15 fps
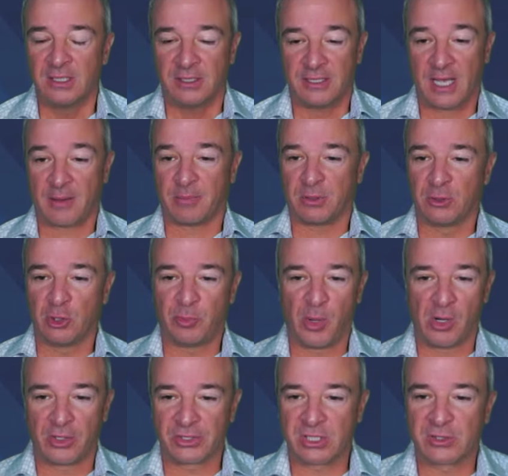Yep,
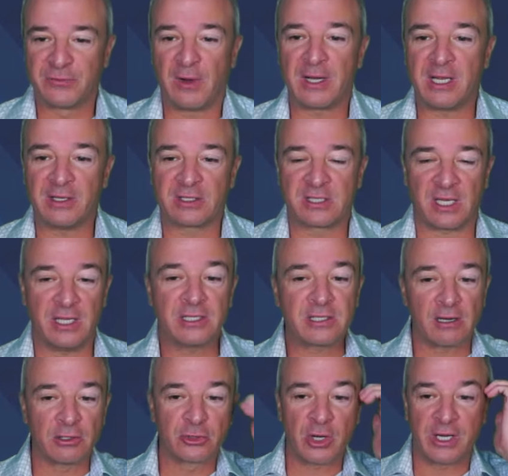loopholes. It's funny. It's
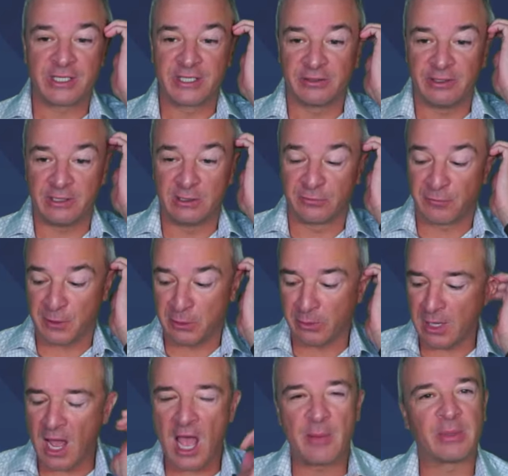insider trading is illegal for you and I,